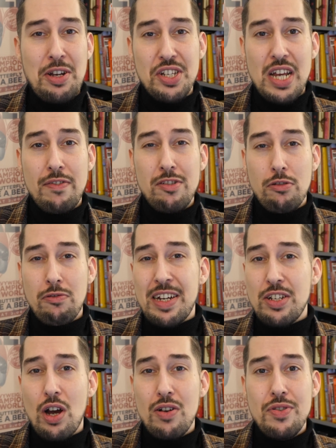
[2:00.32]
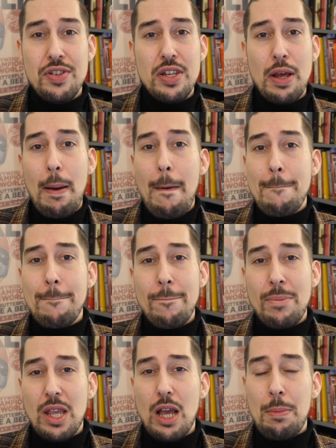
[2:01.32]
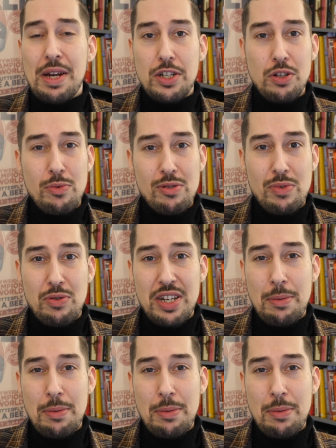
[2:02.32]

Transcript: just having 3 tones. I mean, we'll see